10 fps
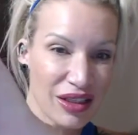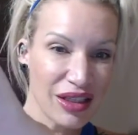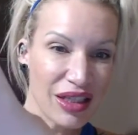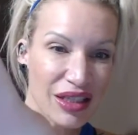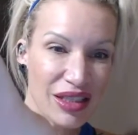
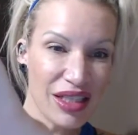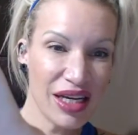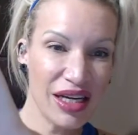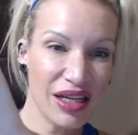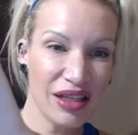Can you
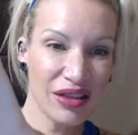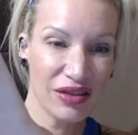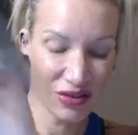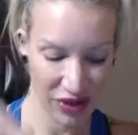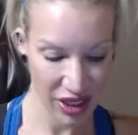see it?
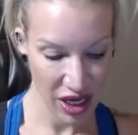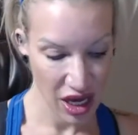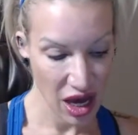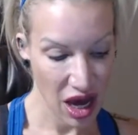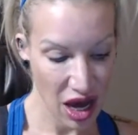
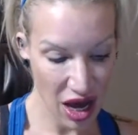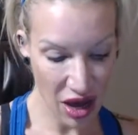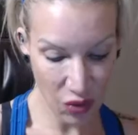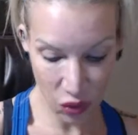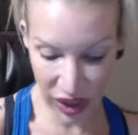
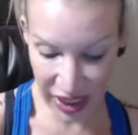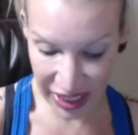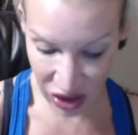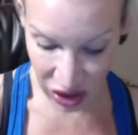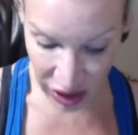What it
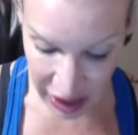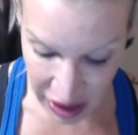actually